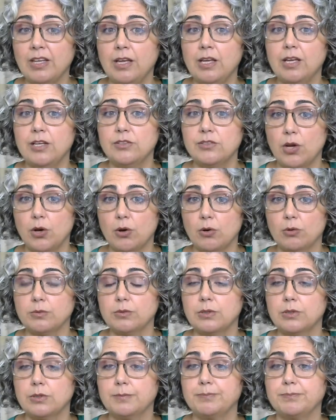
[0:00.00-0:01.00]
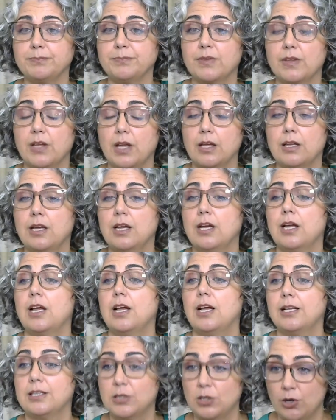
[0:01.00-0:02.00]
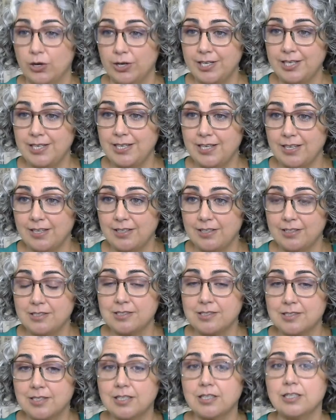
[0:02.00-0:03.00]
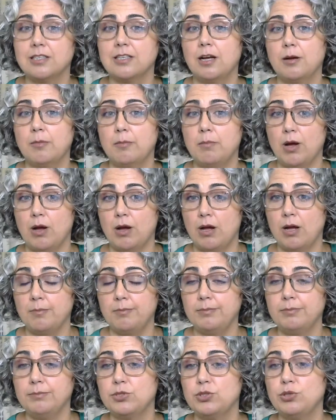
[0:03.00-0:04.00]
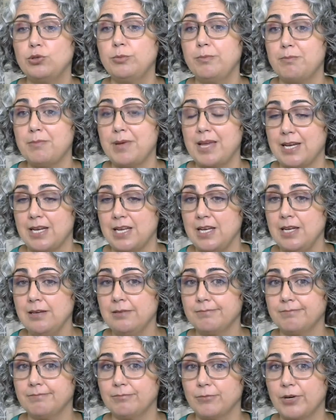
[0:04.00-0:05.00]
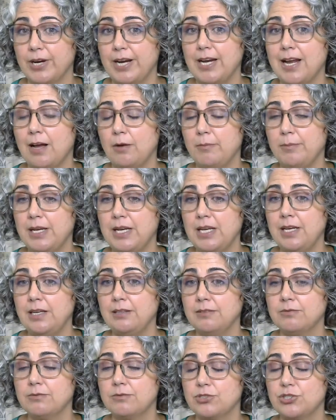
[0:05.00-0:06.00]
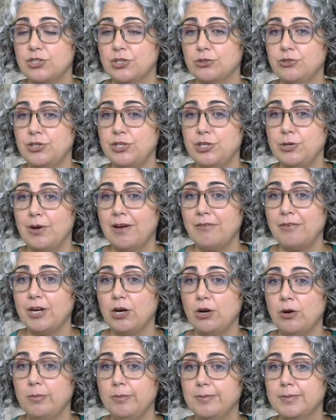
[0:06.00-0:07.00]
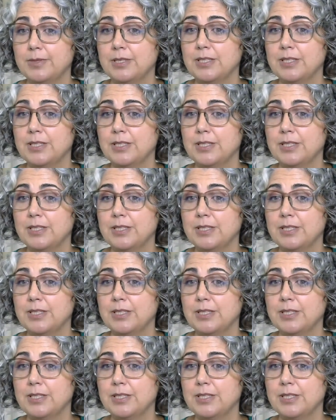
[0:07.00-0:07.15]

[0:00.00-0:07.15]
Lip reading: So Lauren is a mom to many, right? How many children do you have at home?